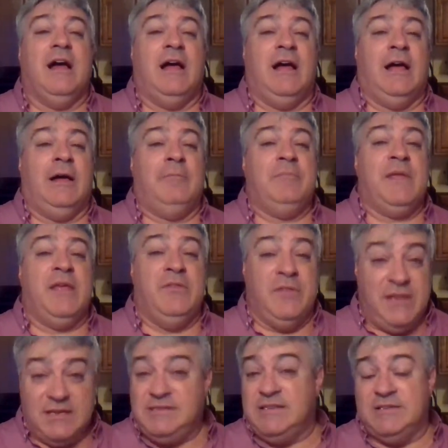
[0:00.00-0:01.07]

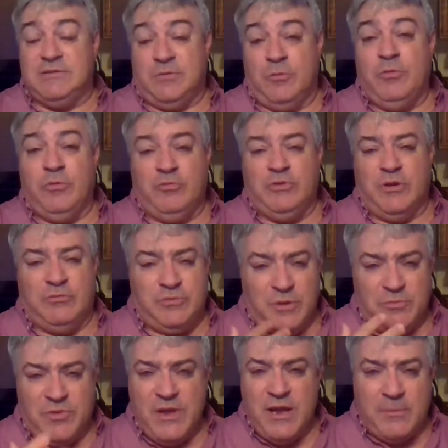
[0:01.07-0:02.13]
And this is,
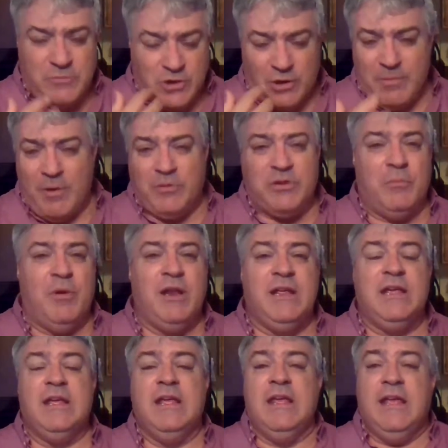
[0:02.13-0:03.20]
the thing I'm talking about with the
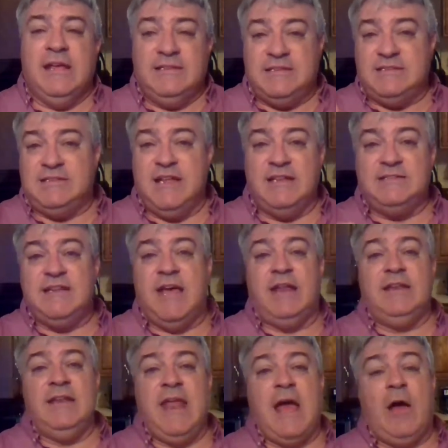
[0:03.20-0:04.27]
money is the sense
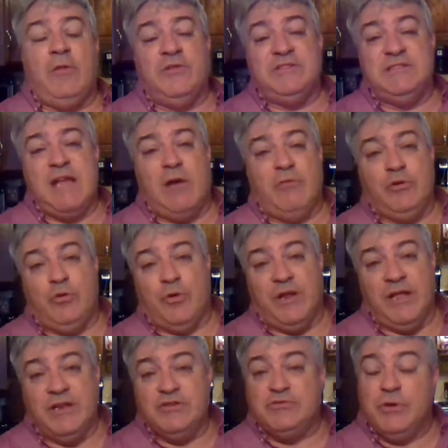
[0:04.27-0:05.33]
that now the sound
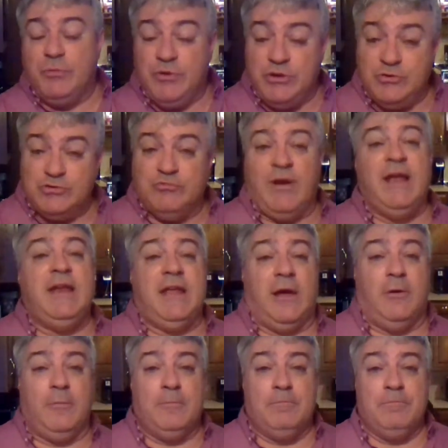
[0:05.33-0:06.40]
recording industry would use
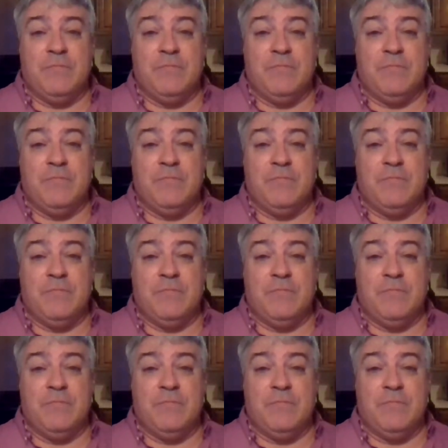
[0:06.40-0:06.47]
radio,